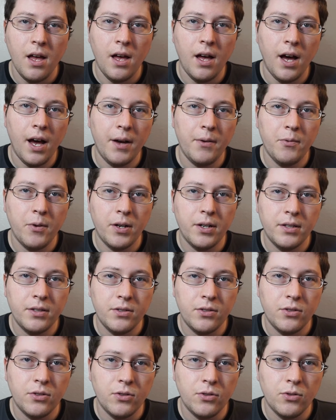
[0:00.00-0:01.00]
I wanted
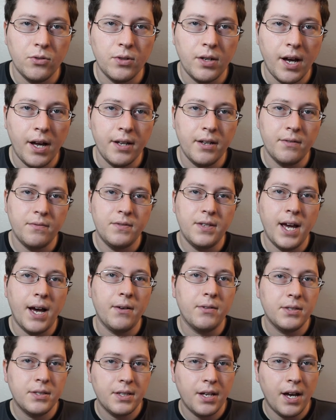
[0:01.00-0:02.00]
to kind of
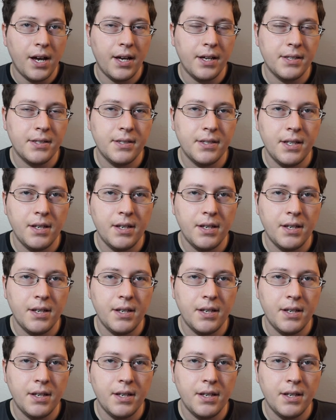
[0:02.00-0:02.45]
downsize